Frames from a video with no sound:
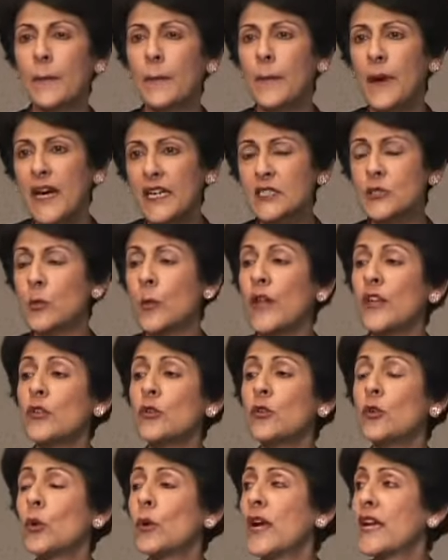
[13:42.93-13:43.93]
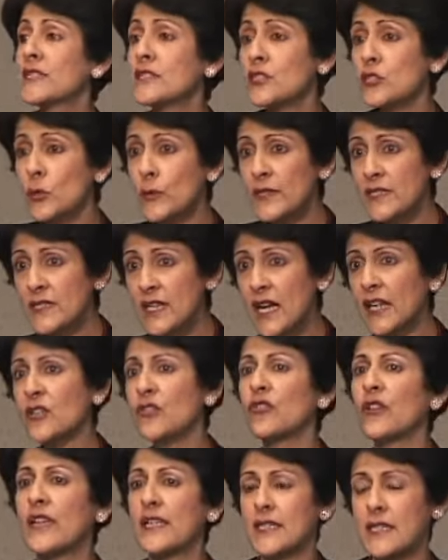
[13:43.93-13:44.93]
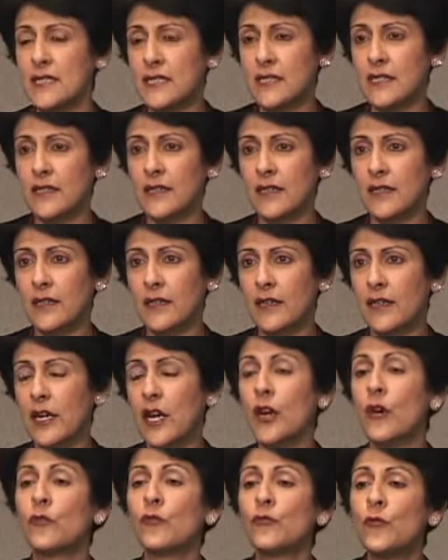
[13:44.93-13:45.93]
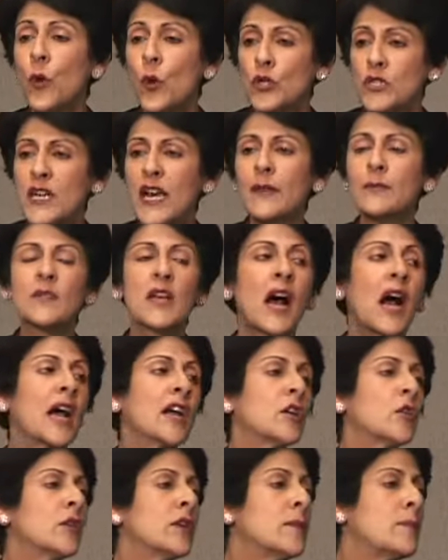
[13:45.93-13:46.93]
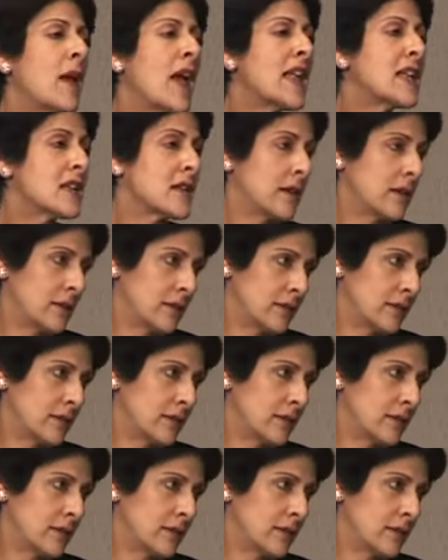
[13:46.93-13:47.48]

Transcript: But when you look at suicide rates, four times higher in men.